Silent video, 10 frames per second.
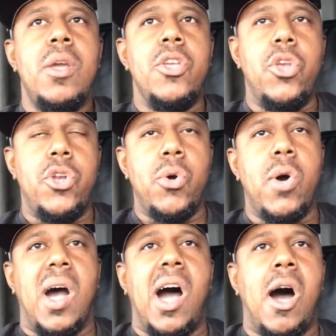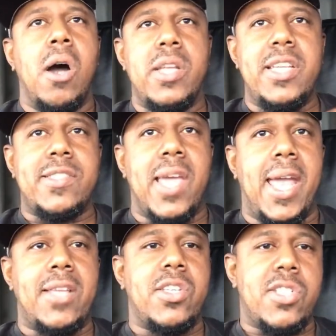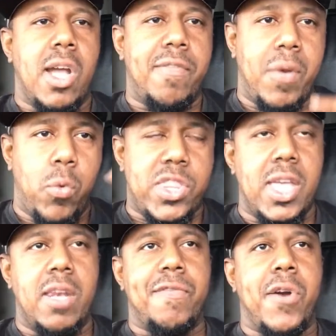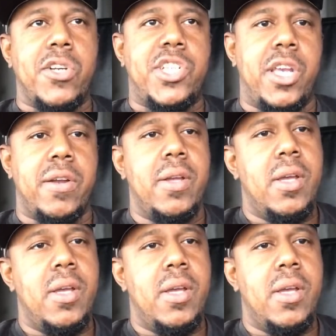you're doing all these things and stuff within the first year.